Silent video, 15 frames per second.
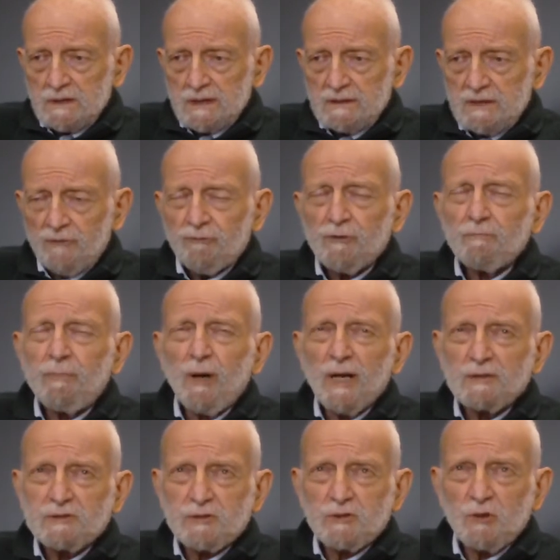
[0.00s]
different
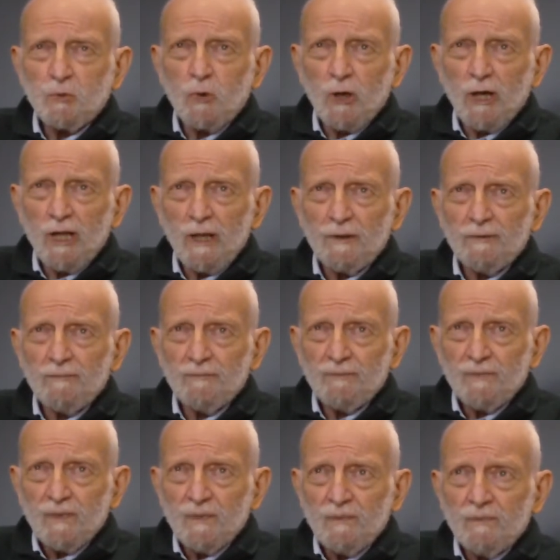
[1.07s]
parts of the world
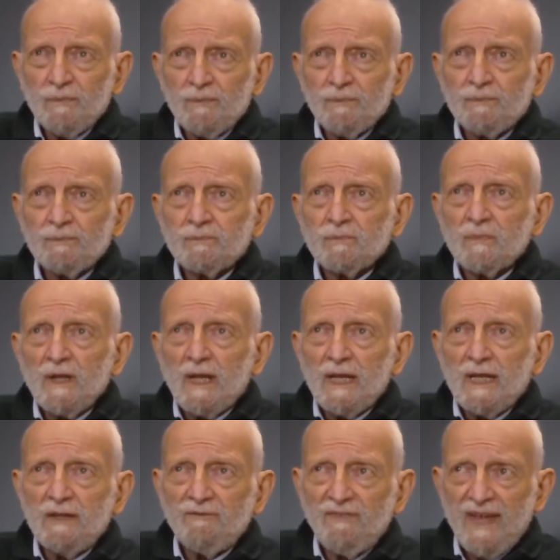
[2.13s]

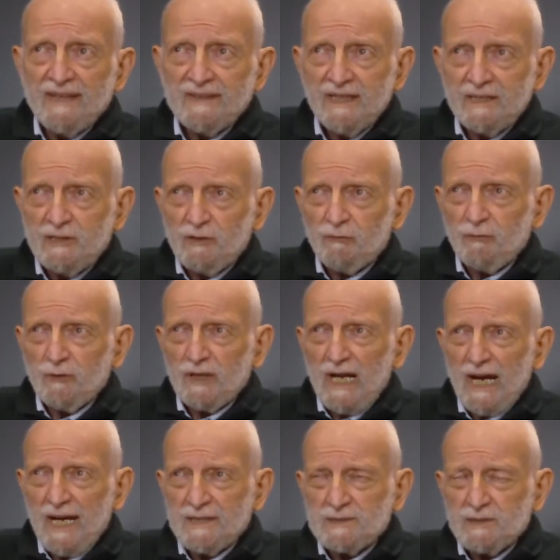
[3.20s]
invented different
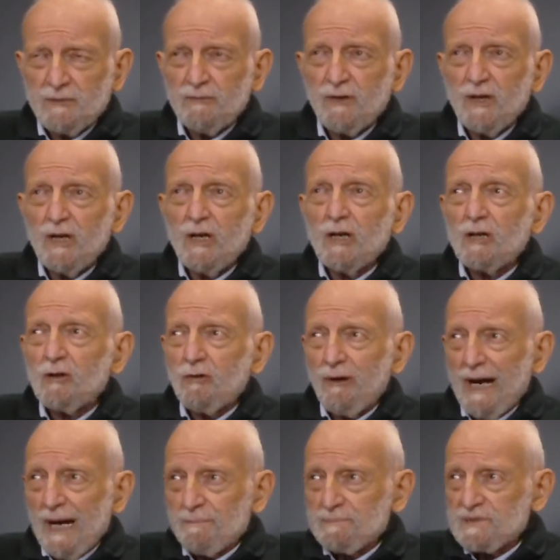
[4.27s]
kinds of
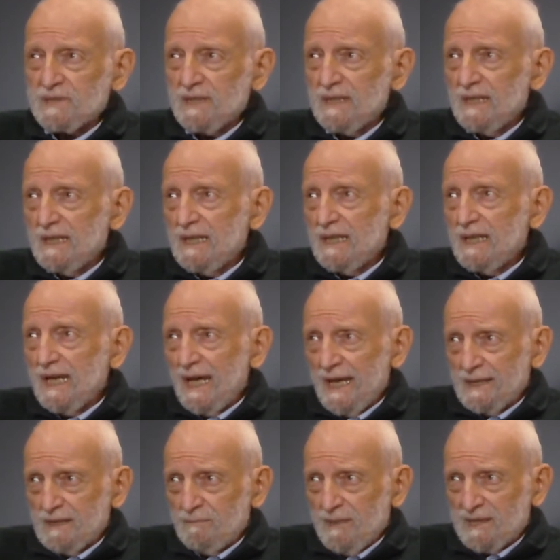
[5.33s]
crops
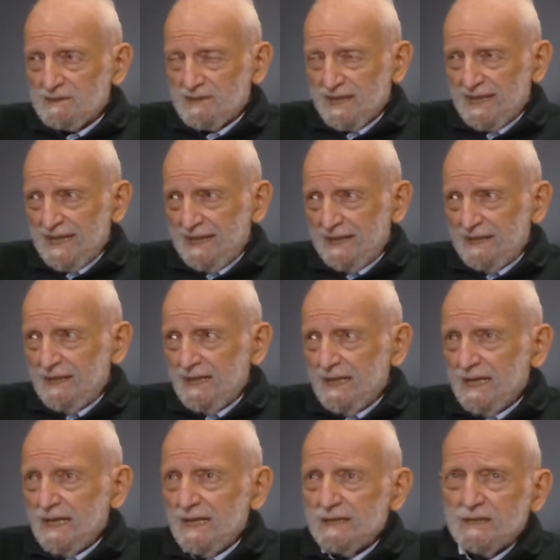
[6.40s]
and domesticated
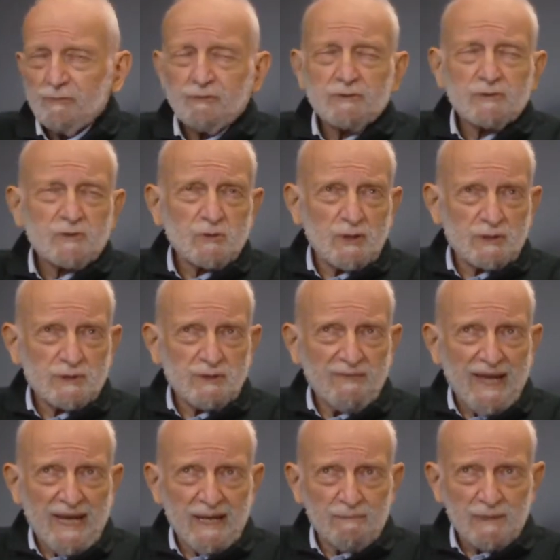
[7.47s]
different sorts of
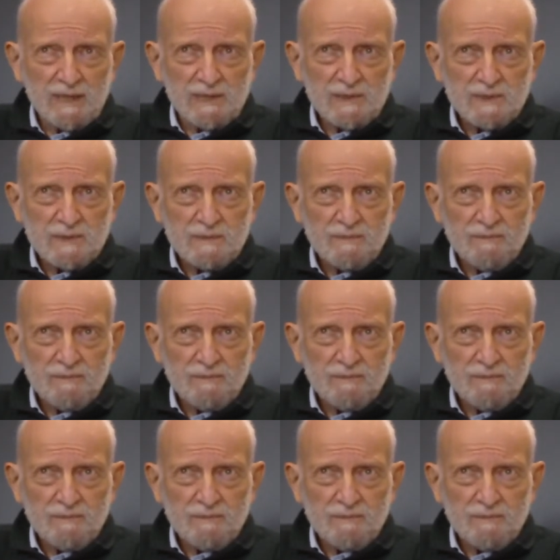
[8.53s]
animals.